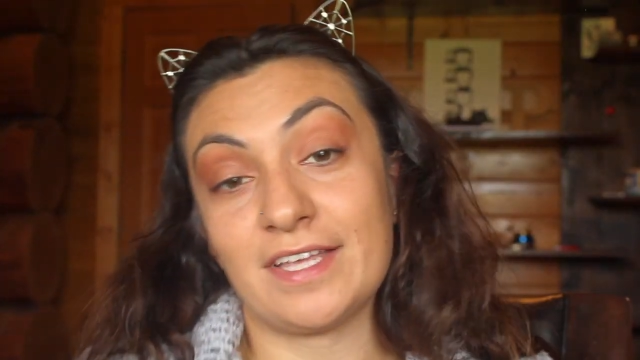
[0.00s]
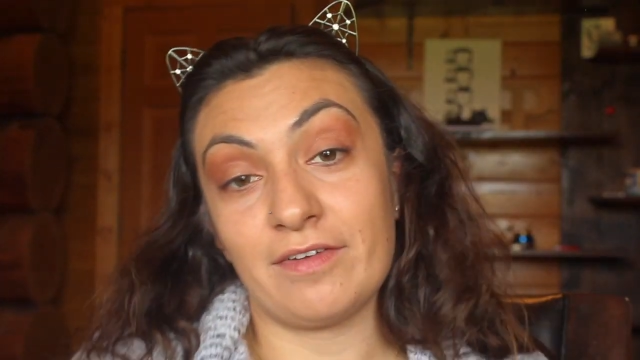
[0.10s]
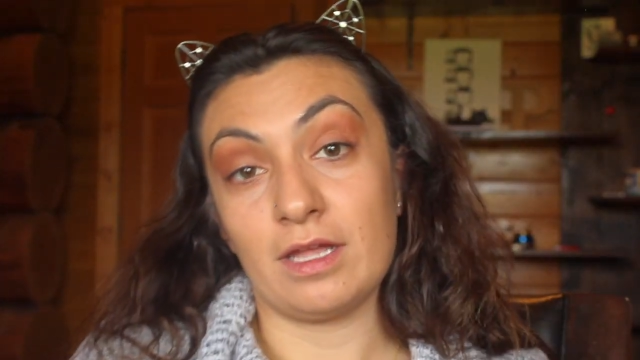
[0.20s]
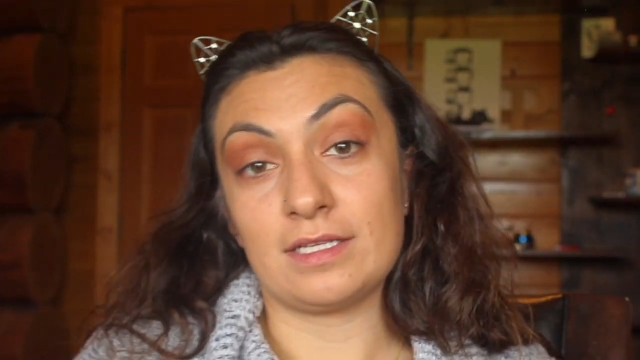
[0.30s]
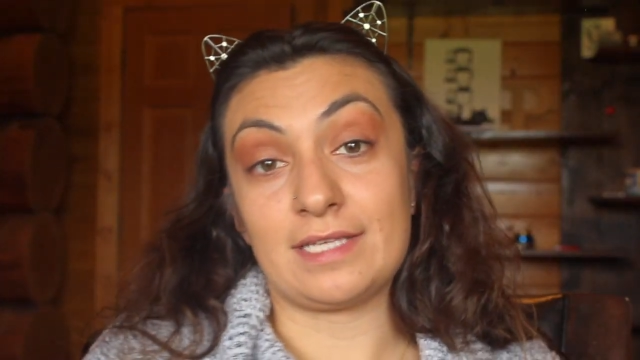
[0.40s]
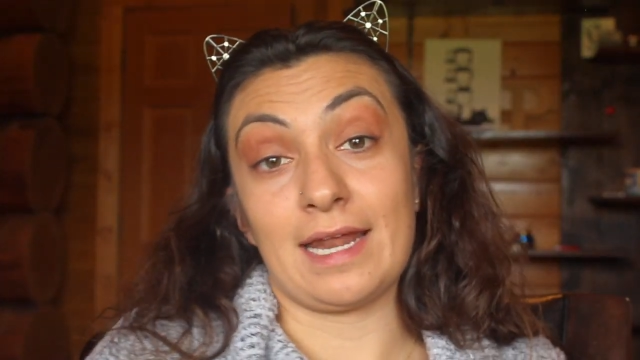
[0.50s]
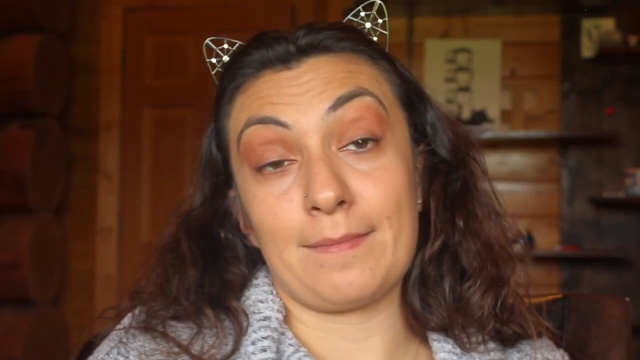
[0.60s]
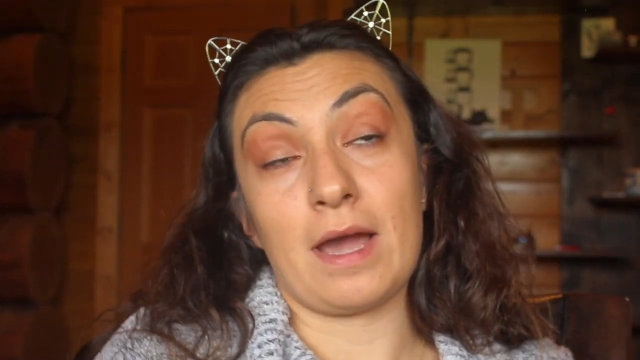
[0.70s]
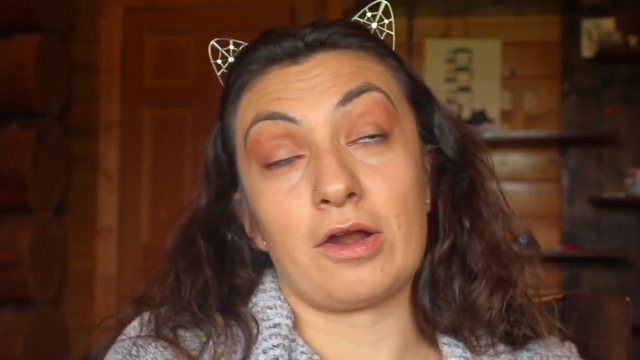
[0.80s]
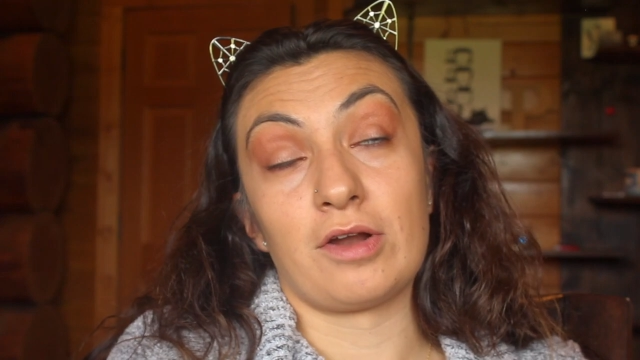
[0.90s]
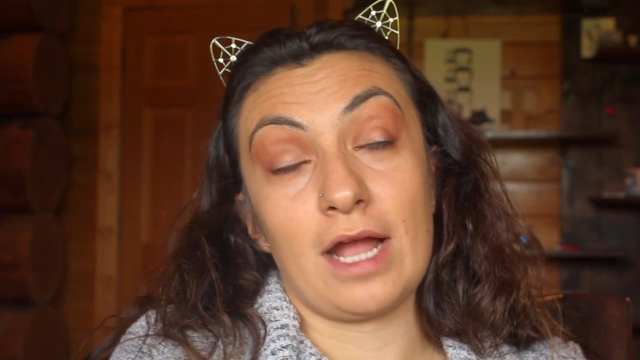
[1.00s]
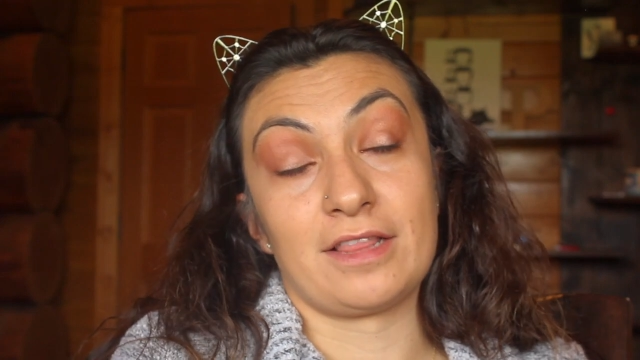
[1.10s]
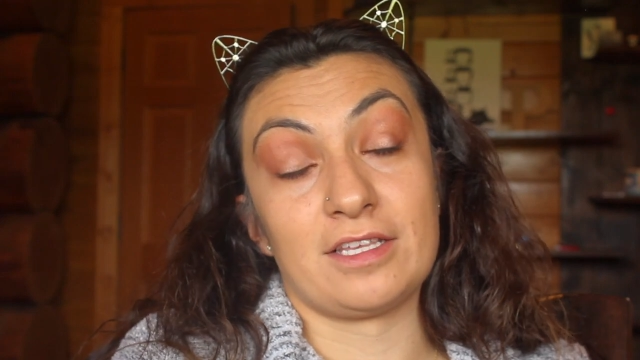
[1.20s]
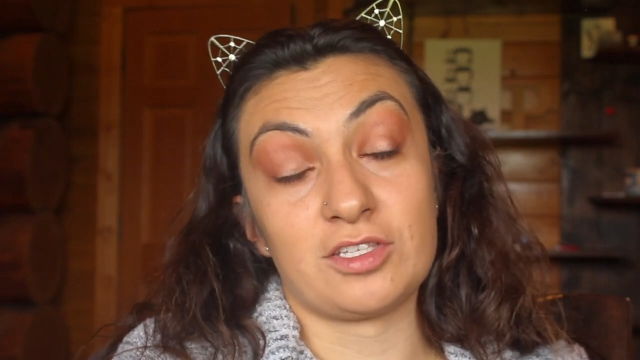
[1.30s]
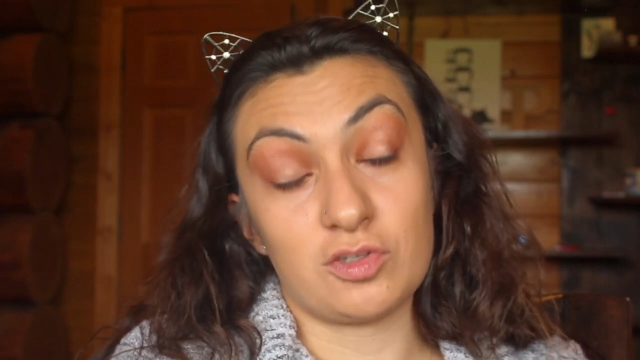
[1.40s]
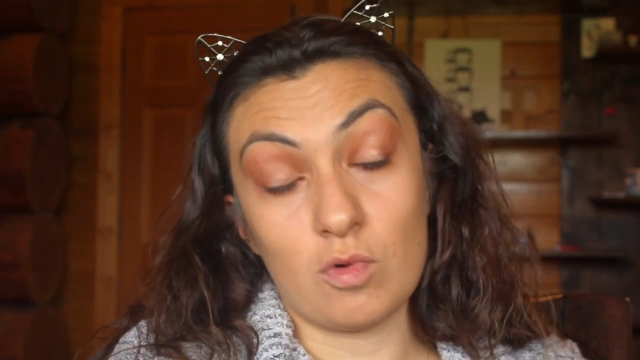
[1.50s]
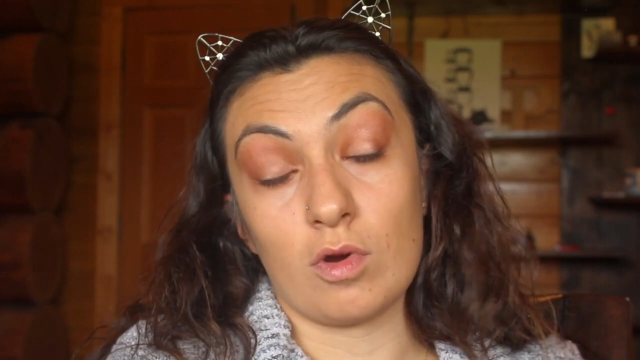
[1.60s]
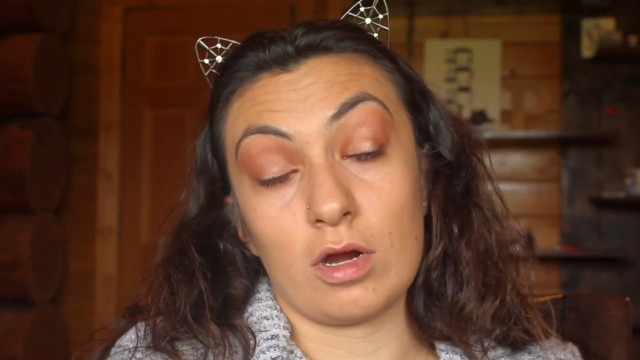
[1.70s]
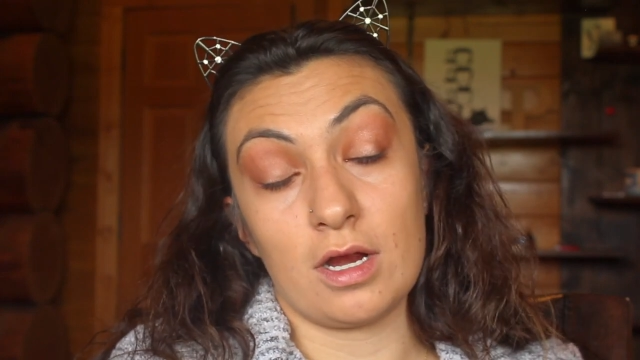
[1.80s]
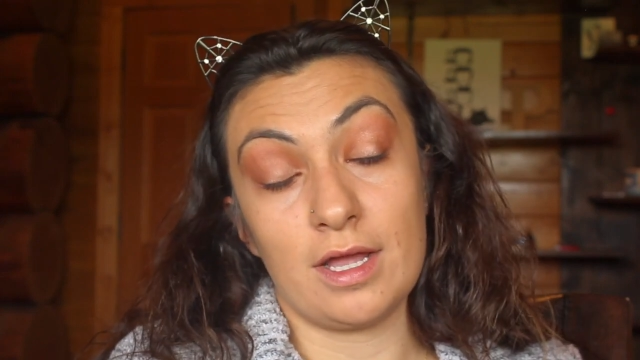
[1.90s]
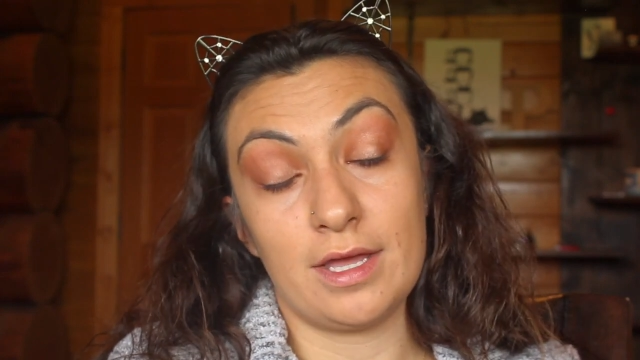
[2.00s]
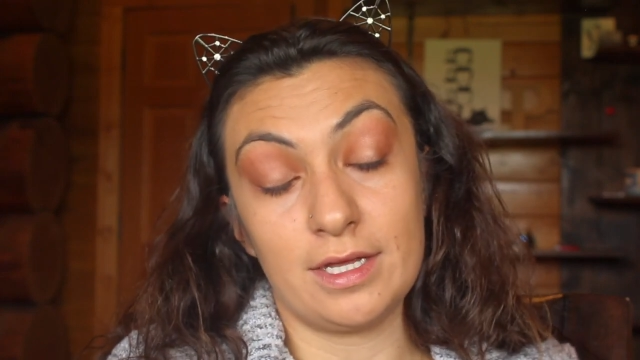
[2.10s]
setting powder at the store,